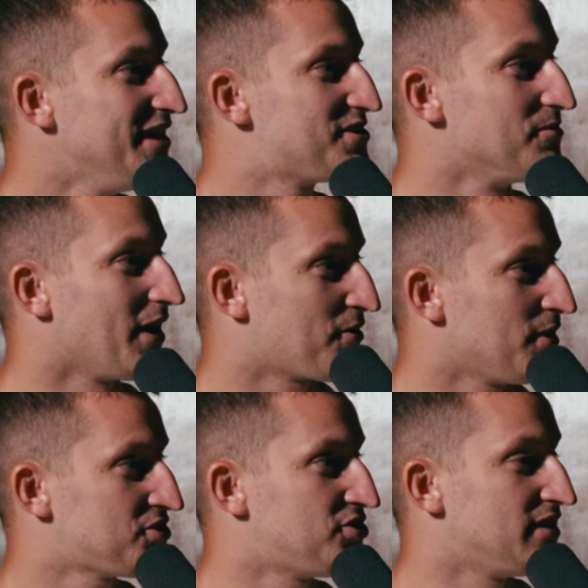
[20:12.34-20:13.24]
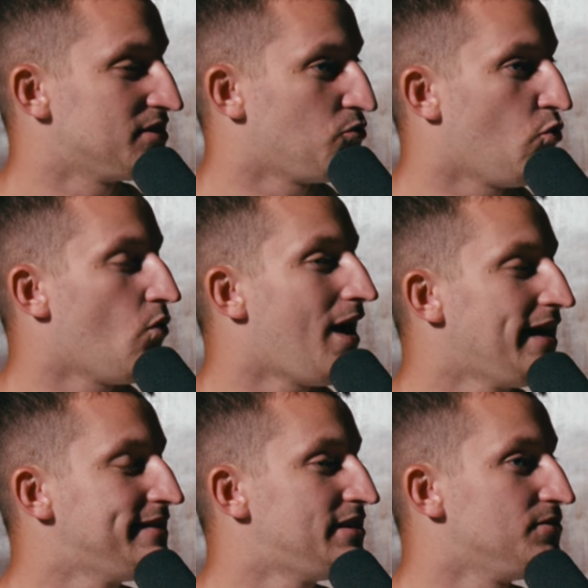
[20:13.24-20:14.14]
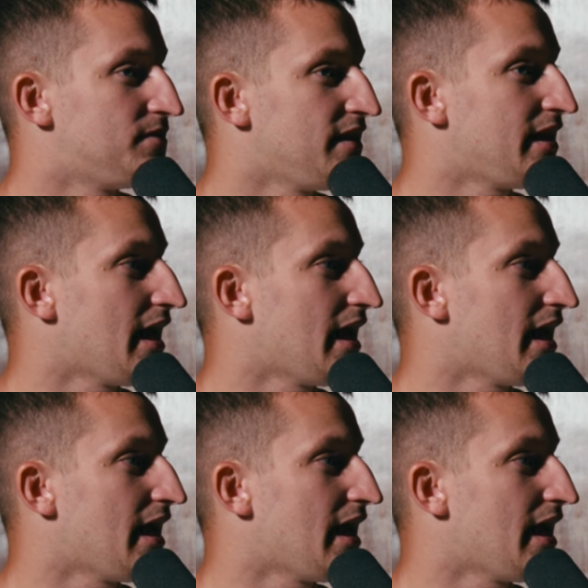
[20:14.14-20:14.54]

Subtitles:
So my question is, why do you think